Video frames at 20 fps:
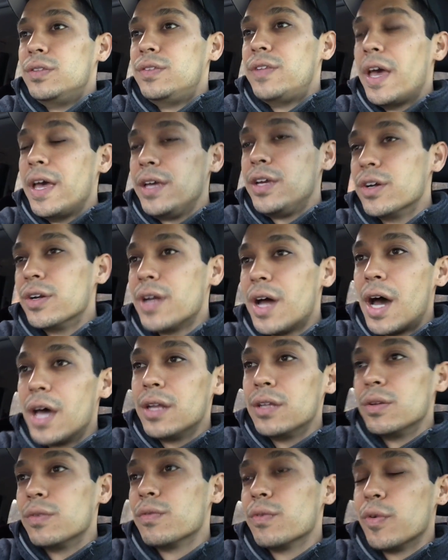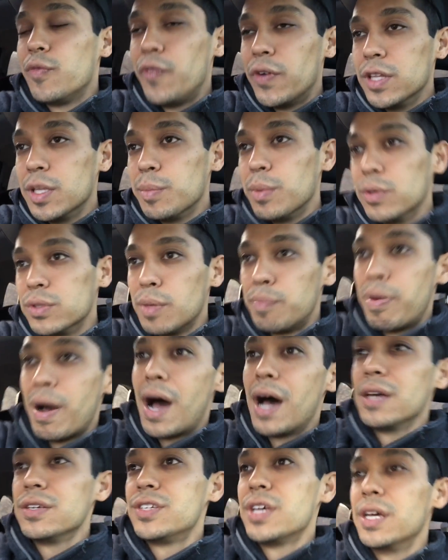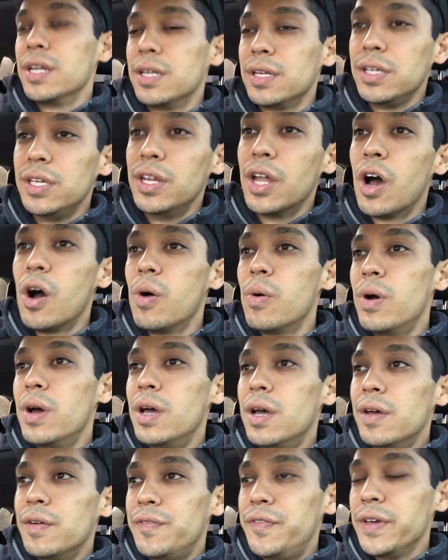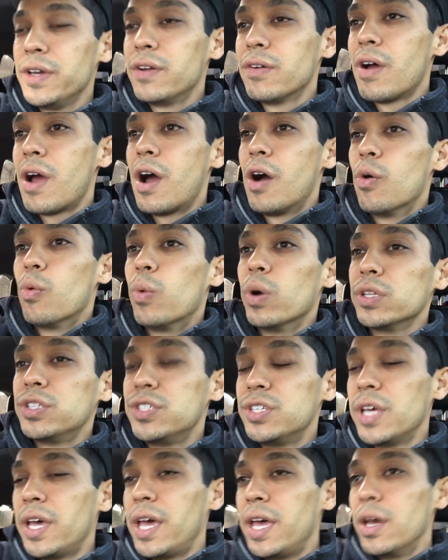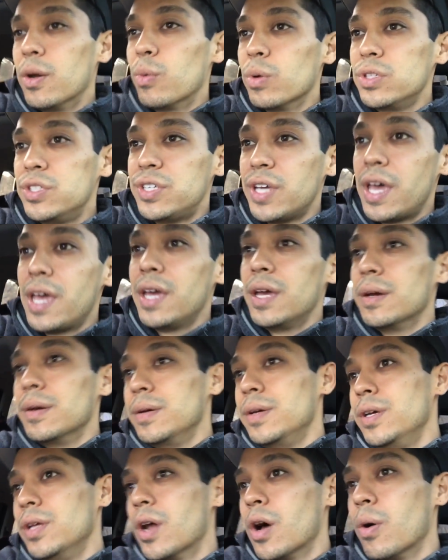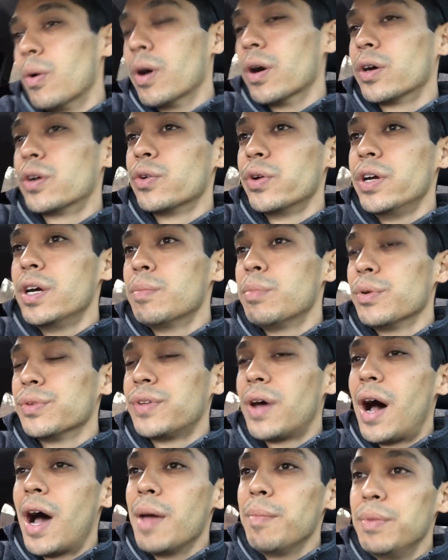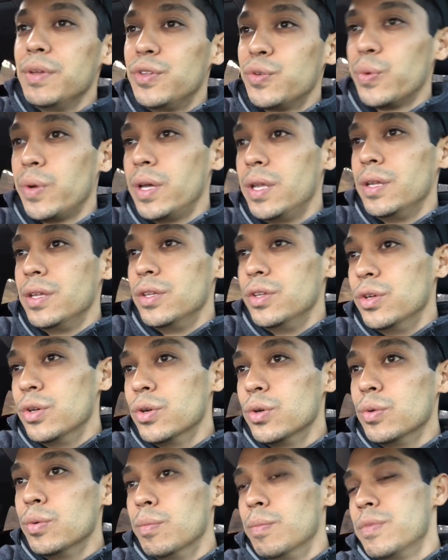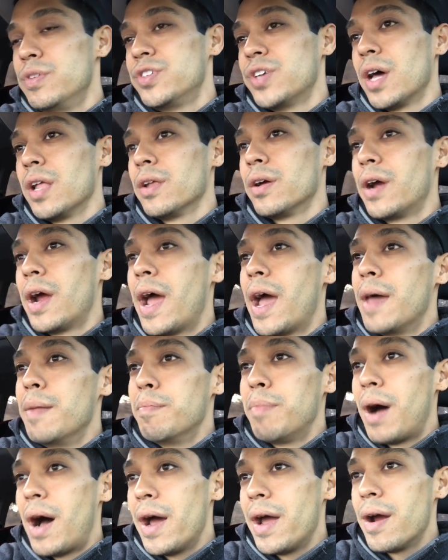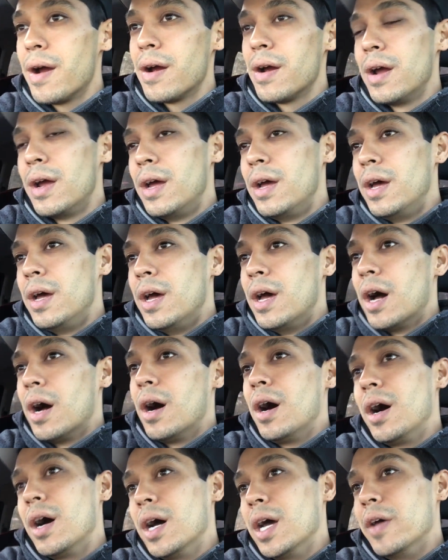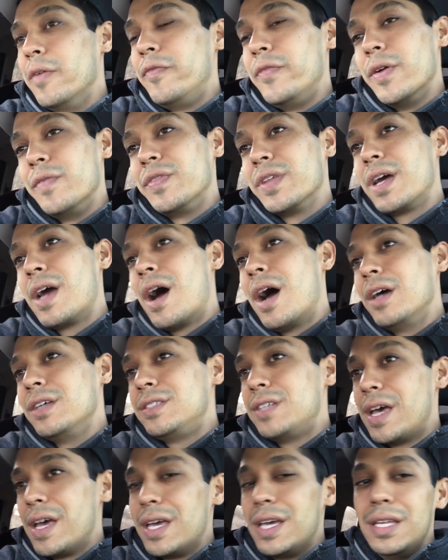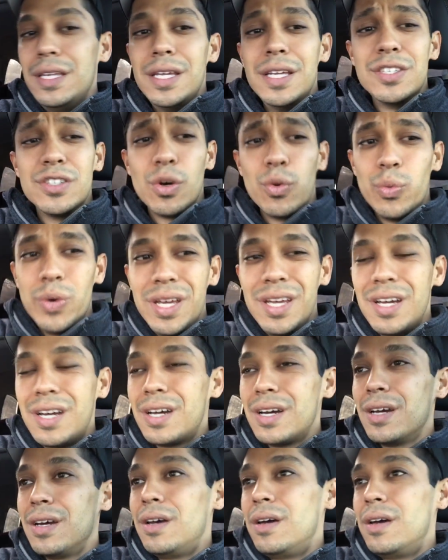Take your non-refundable deposit, you know, figure out what's a, what's a, you know, agreeable time between you, seller, and buyer. Uh, if, if the guy's saying he needs a week,